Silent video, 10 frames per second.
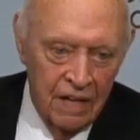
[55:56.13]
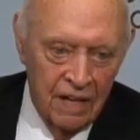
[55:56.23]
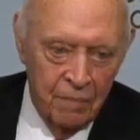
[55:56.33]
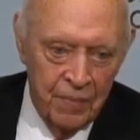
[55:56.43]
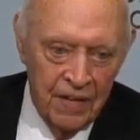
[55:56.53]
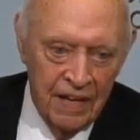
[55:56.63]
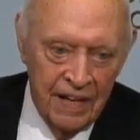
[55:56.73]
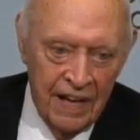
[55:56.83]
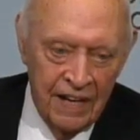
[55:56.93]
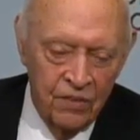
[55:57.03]
Um,
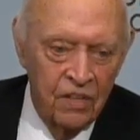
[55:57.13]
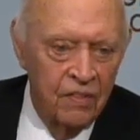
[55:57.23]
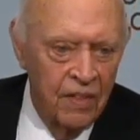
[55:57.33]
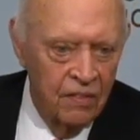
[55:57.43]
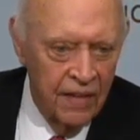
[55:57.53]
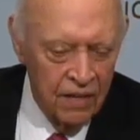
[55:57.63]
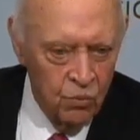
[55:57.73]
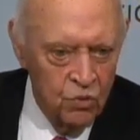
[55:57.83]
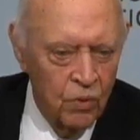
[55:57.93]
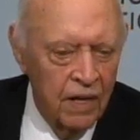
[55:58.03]
and, and th-
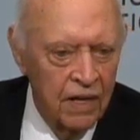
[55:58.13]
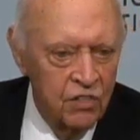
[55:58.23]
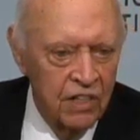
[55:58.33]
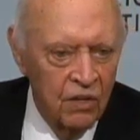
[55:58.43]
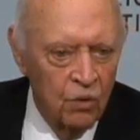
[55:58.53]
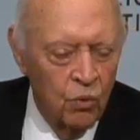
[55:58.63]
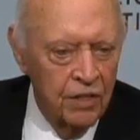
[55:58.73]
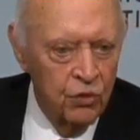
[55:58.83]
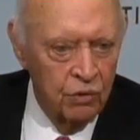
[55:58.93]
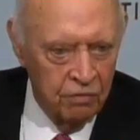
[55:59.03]
that was what
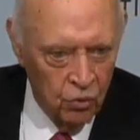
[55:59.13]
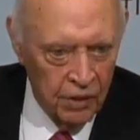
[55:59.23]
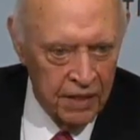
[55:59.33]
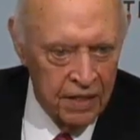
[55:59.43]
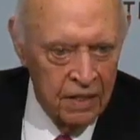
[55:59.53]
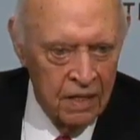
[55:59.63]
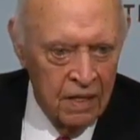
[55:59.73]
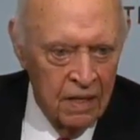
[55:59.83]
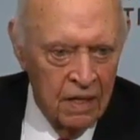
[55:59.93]
Eisenhower wanted to avoid.